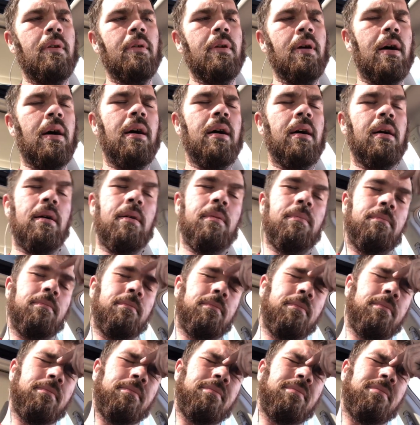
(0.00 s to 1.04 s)
So
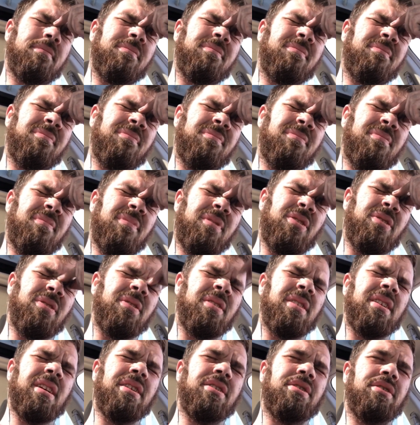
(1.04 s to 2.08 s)

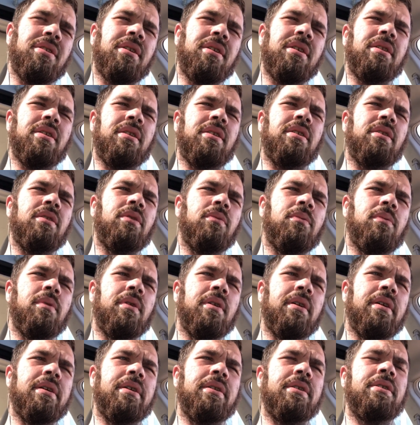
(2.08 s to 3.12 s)
essentially, the deal
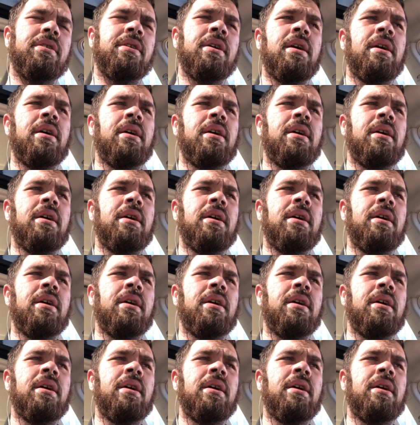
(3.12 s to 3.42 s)
is